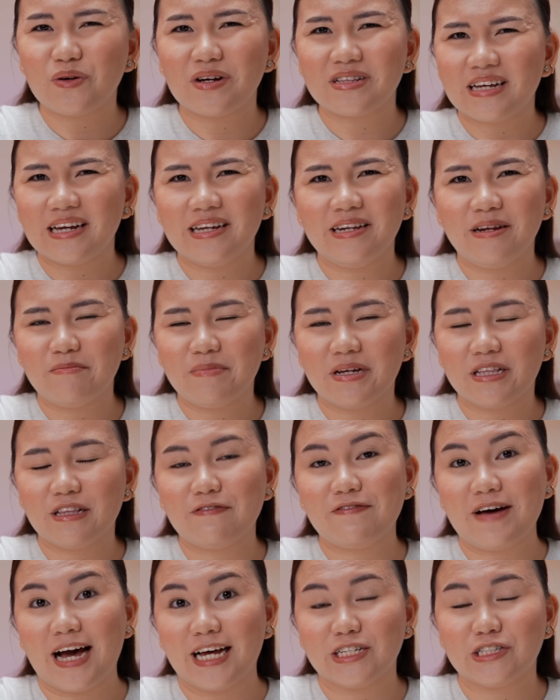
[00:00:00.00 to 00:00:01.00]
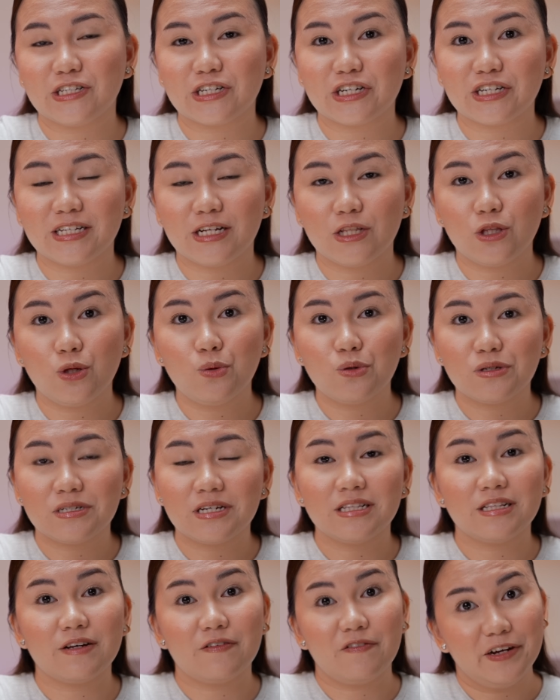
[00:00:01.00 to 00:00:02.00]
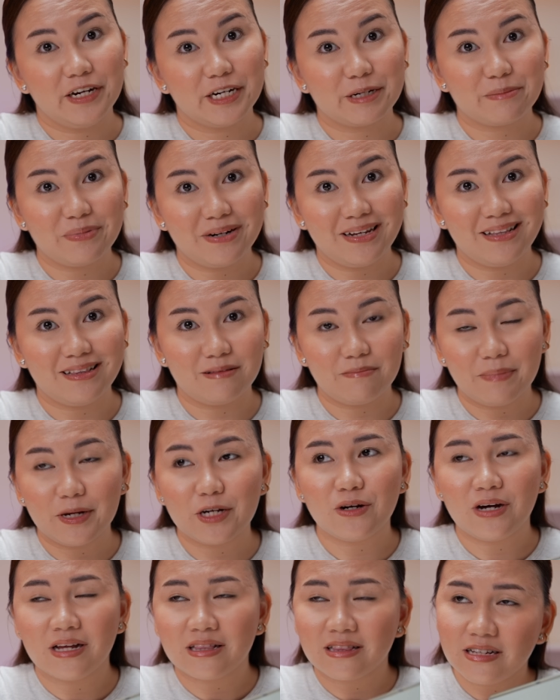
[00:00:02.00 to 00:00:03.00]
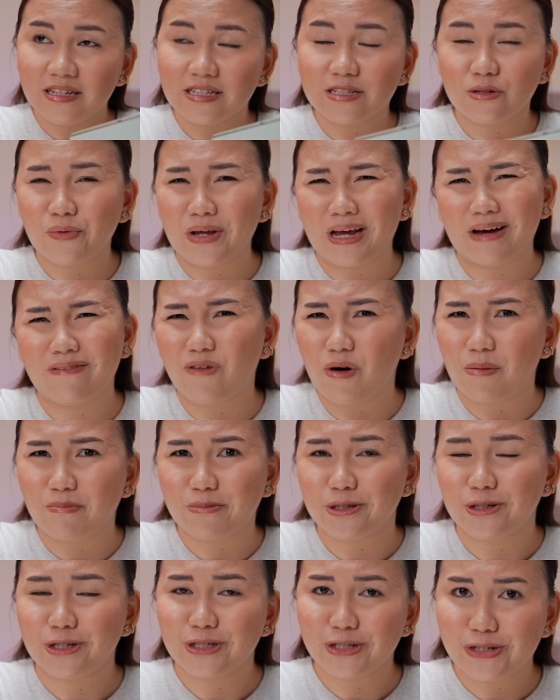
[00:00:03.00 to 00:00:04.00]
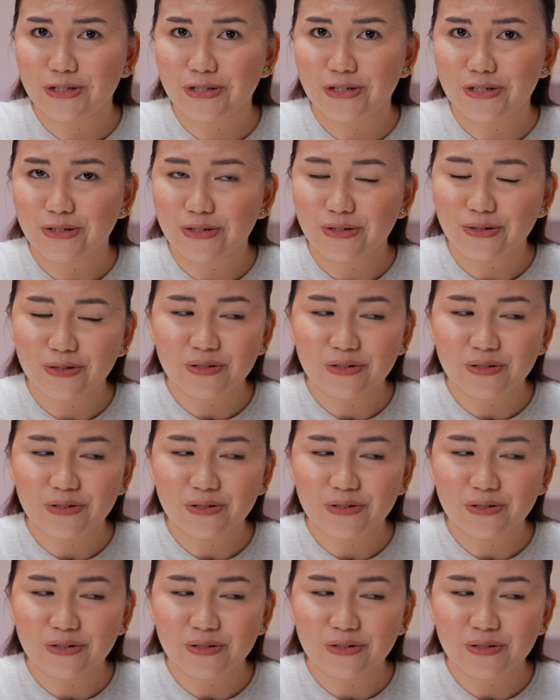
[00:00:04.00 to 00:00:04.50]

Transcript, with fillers: a tiny bit faster than using the fingerprint. Pero at least we have options.